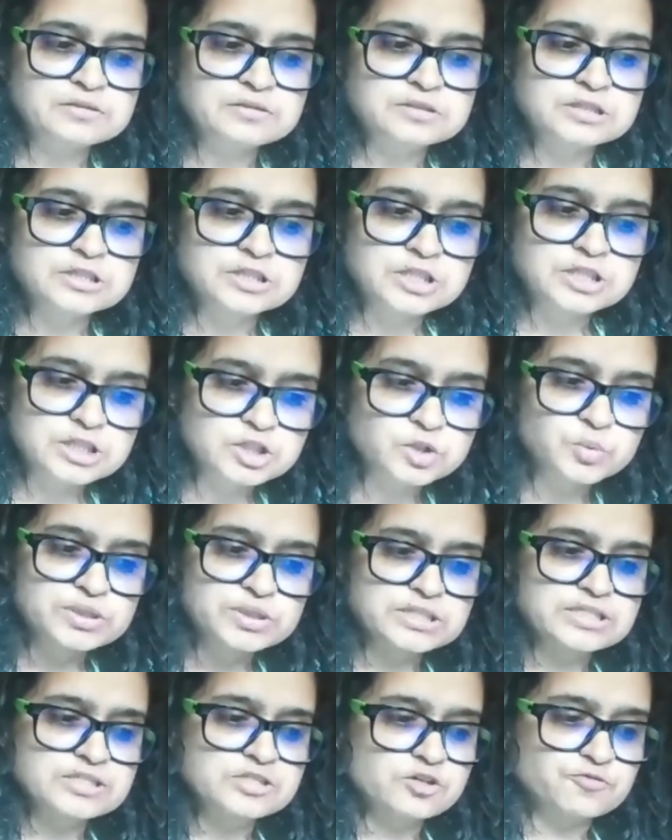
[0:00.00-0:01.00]

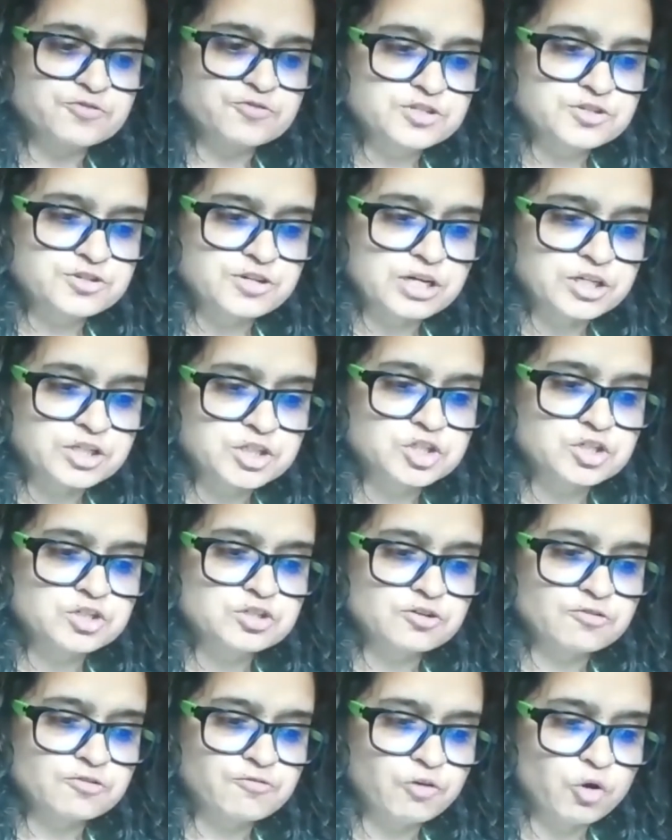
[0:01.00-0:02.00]
continuities of structures
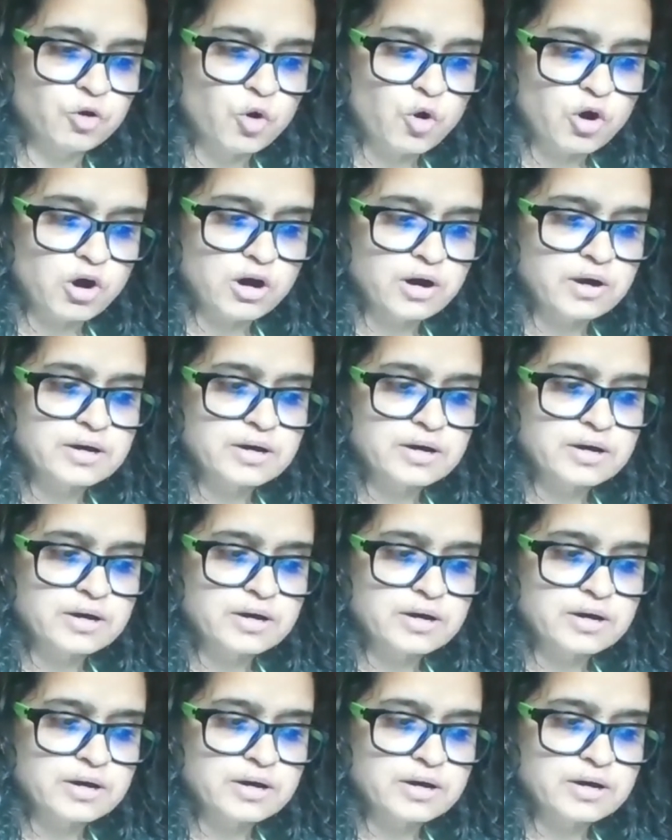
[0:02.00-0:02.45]
of law,